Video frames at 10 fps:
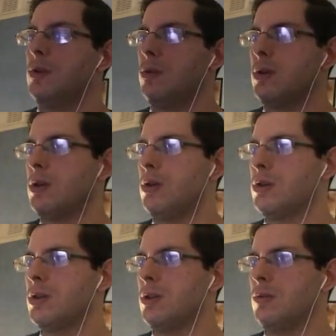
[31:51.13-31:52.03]
Okay,
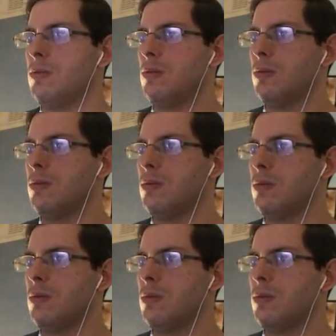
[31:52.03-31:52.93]
shit.
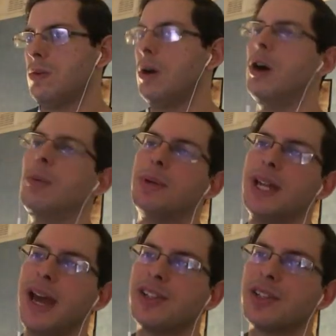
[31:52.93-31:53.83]
Oh,
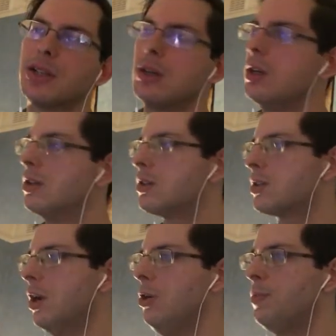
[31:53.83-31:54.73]
blessed.
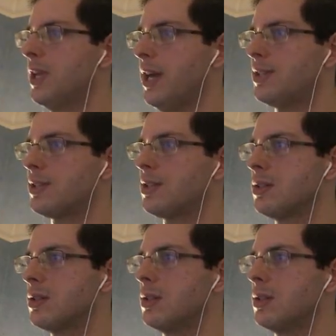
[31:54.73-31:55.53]
So blessed.